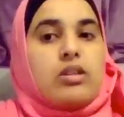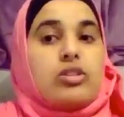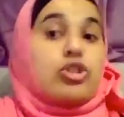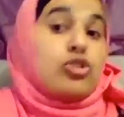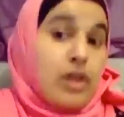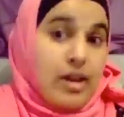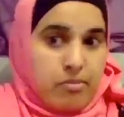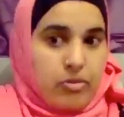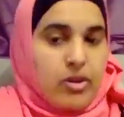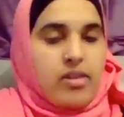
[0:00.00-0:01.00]
to try and
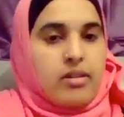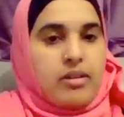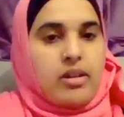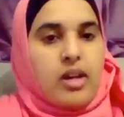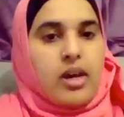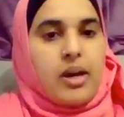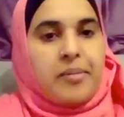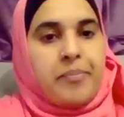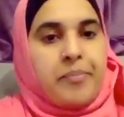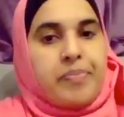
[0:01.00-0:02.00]
breathe.
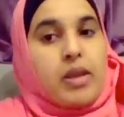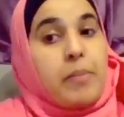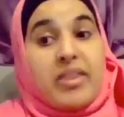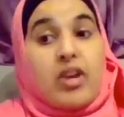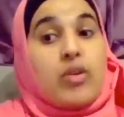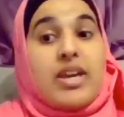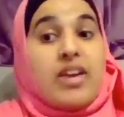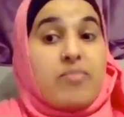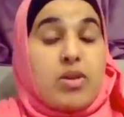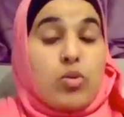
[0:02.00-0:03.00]
But they only gave
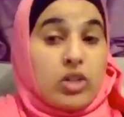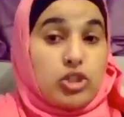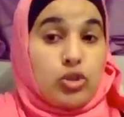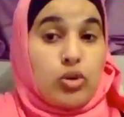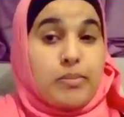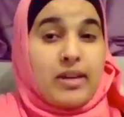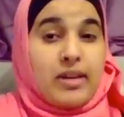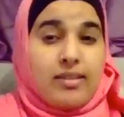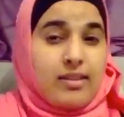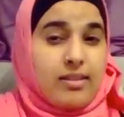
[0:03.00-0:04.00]
me one shot because
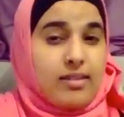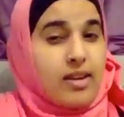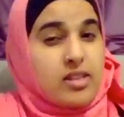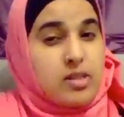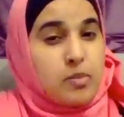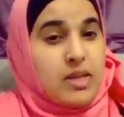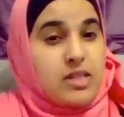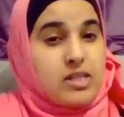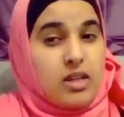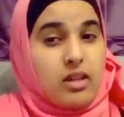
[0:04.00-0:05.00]
there's a certain
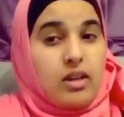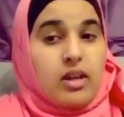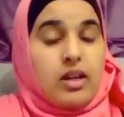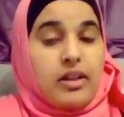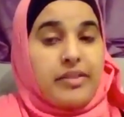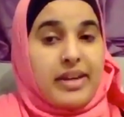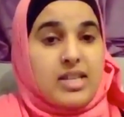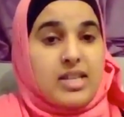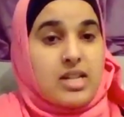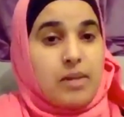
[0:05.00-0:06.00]
spacing that
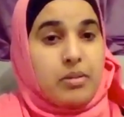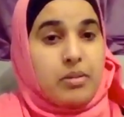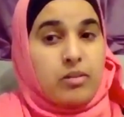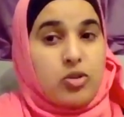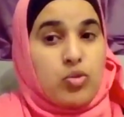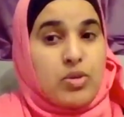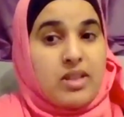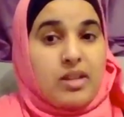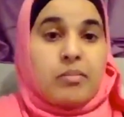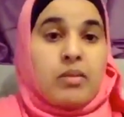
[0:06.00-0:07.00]
has to happen between
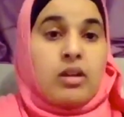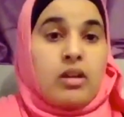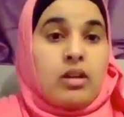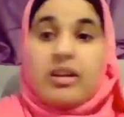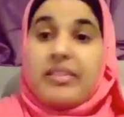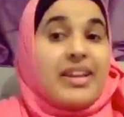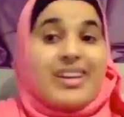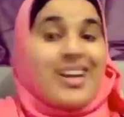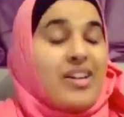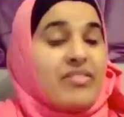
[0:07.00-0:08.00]
them. They
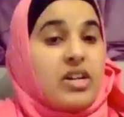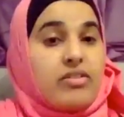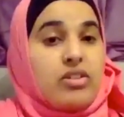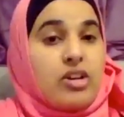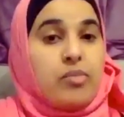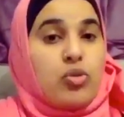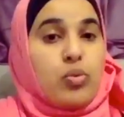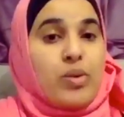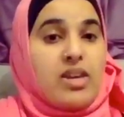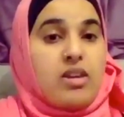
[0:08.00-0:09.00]
didn't have enough time to
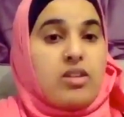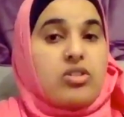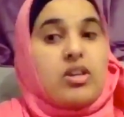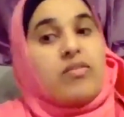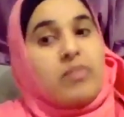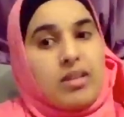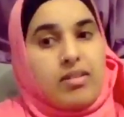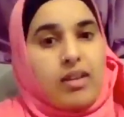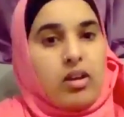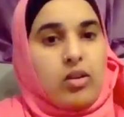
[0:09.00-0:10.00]
wait to give me the
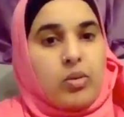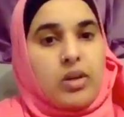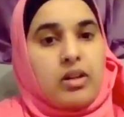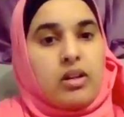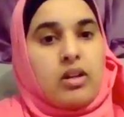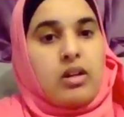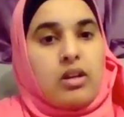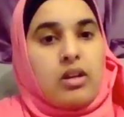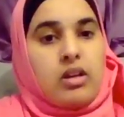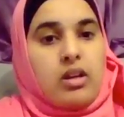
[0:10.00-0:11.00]
second one.
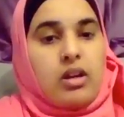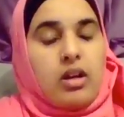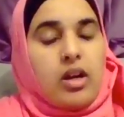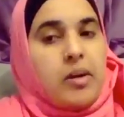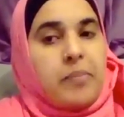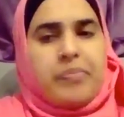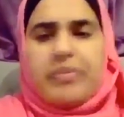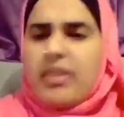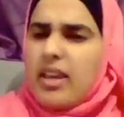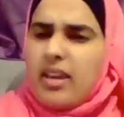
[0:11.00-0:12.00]

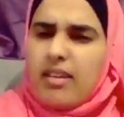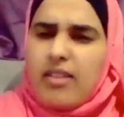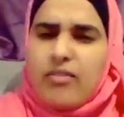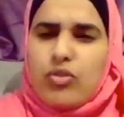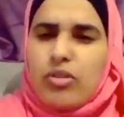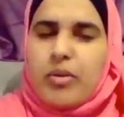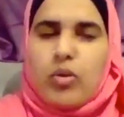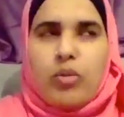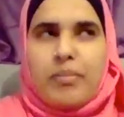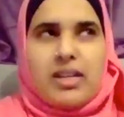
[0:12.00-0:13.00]
They give you something
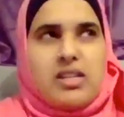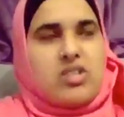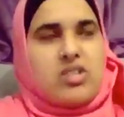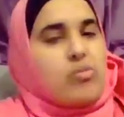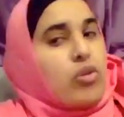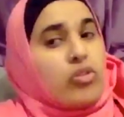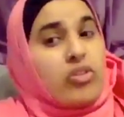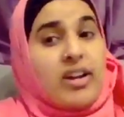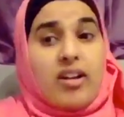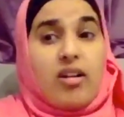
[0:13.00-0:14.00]
called magnesium
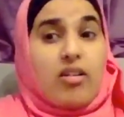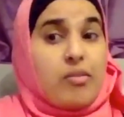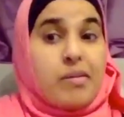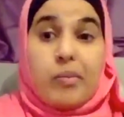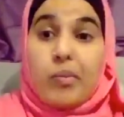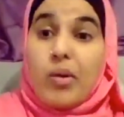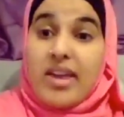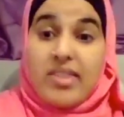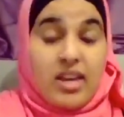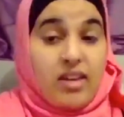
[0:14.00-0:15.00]
oxide. I can't remember why
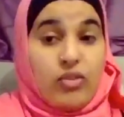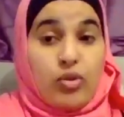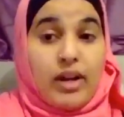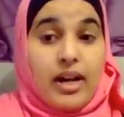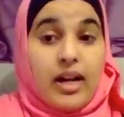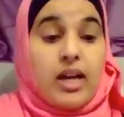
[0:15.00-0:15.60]
they give you that.